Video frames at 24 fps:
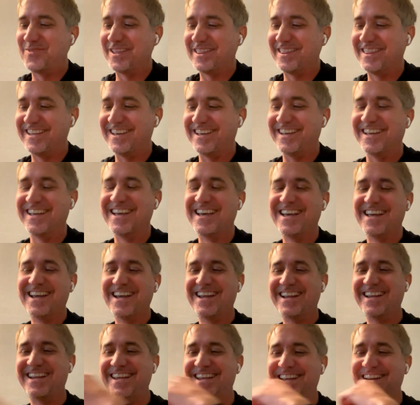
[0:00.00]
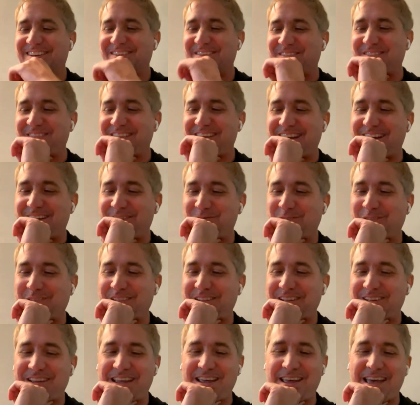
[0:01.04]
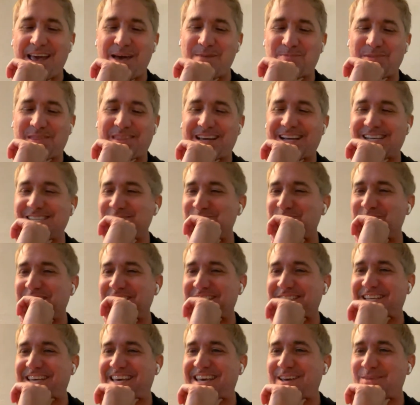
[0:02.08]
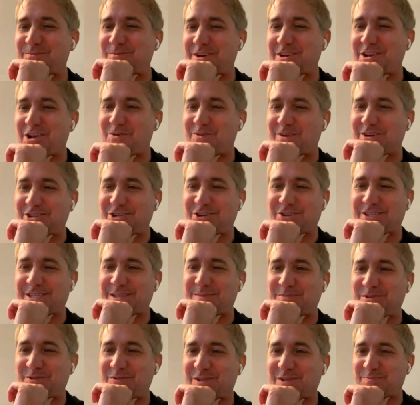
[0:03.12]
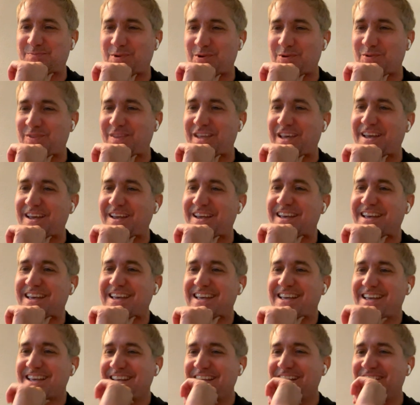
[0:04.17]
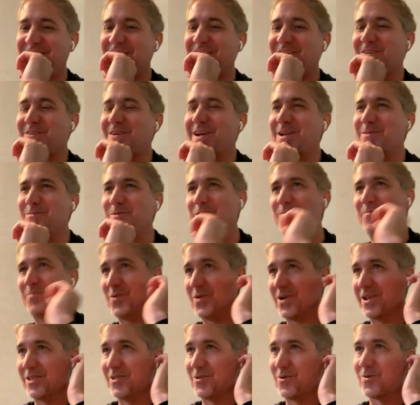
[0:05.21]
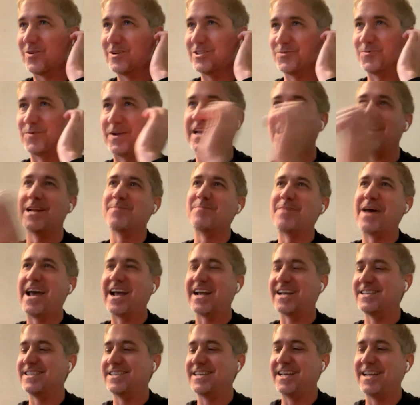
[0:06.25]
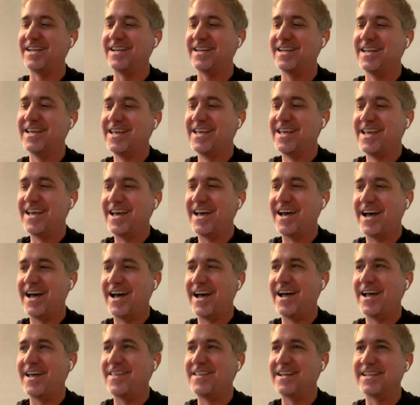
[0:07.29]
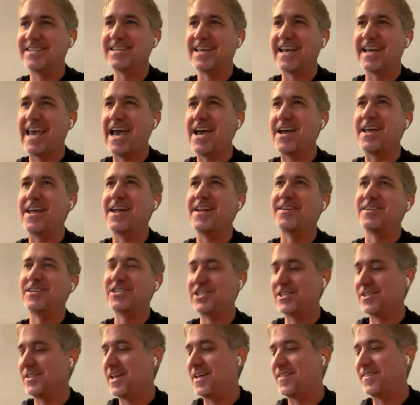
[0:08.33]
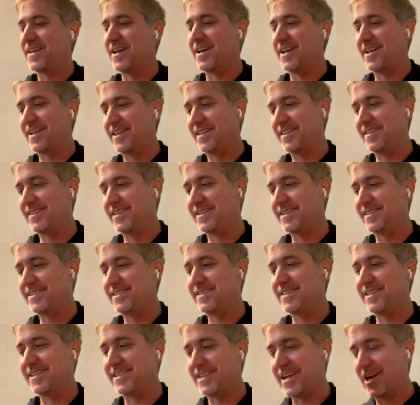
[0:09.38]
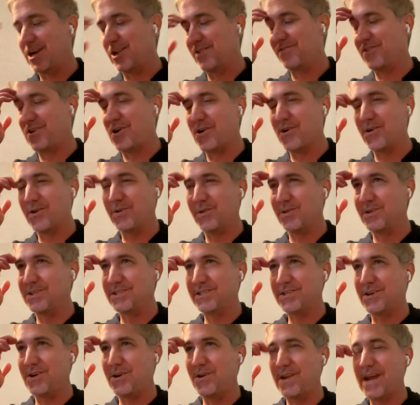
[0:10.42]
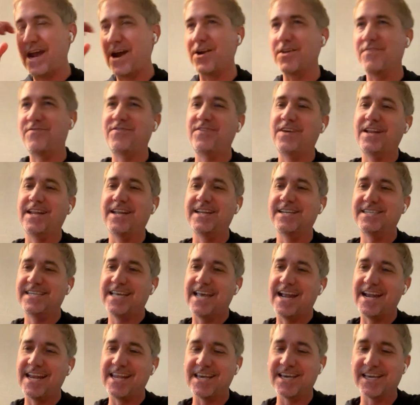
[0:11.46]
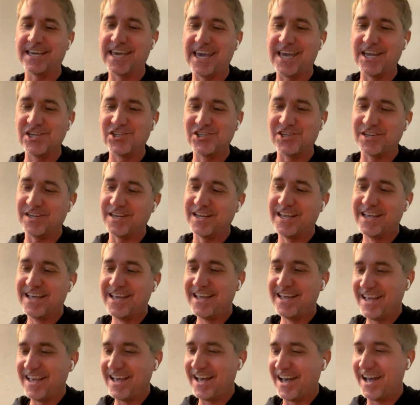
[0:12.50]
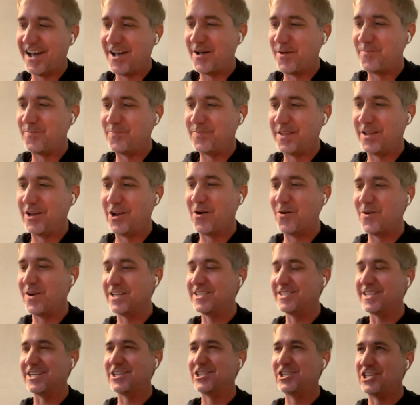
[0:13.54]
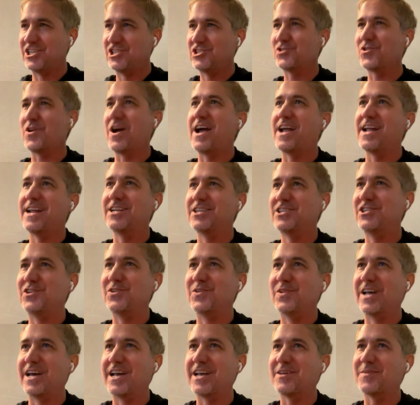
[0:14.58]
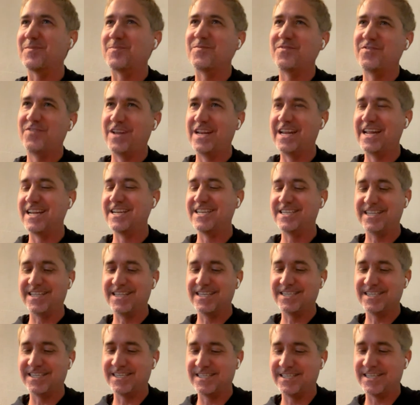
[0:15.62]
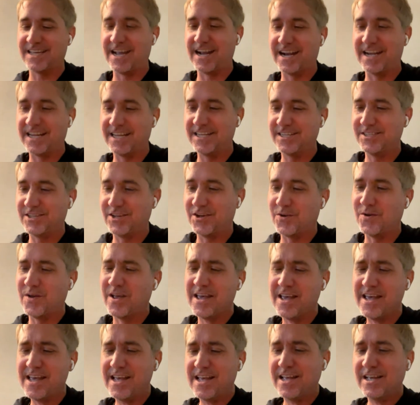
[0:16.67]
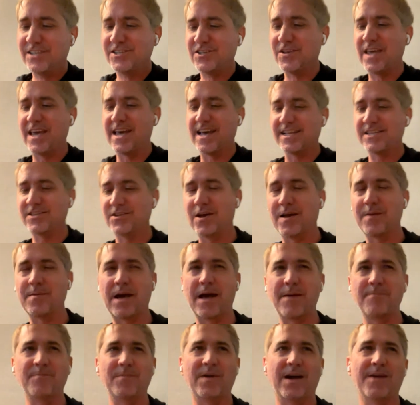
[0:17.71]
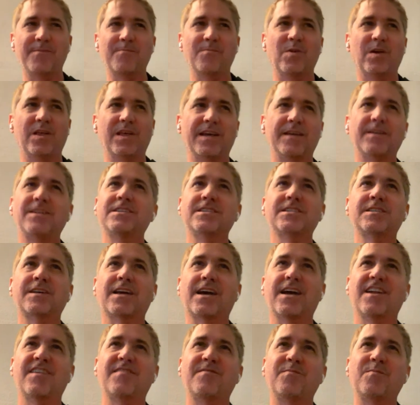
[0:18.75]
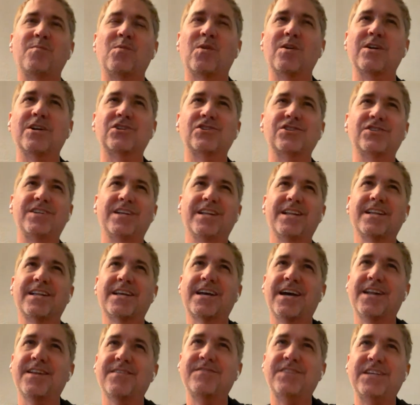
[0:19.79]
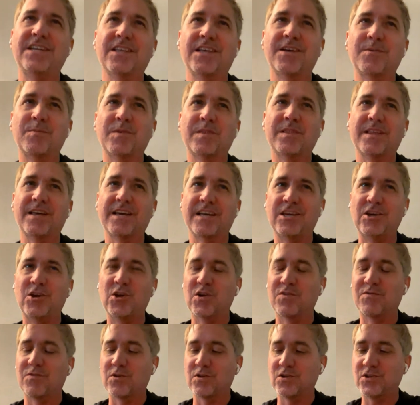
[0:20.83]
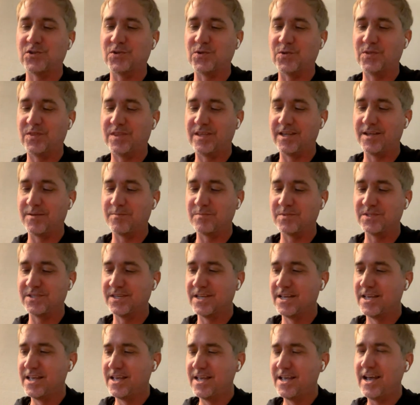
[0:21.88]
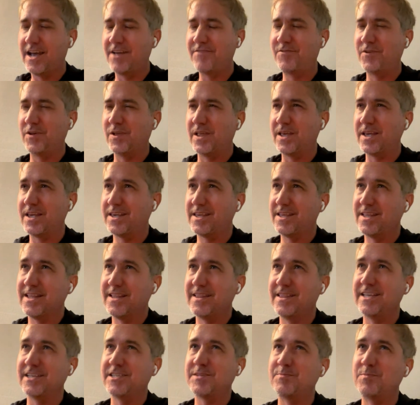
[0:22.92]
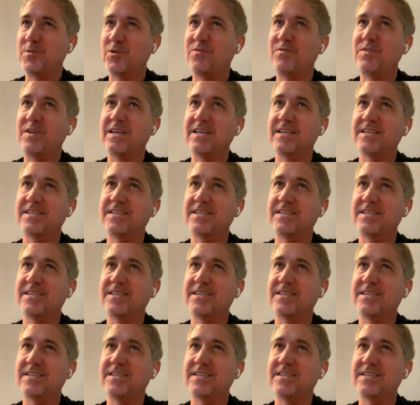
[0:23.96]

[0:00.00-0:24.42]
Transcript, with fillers: with the you know, uh, empathizing with this kid when no one shows up birthday, you know. And at one point, Laura's reading a magazine uh, that's like, and she, and the, the the title of the article is called "How to Fit Into Any Occasion," um, you know, and it's like she's trying to like fit into the society. So, so yeah, so I, I'm I'm really just kind of more interested in kind of dealing with like universal themes. I feel like this movie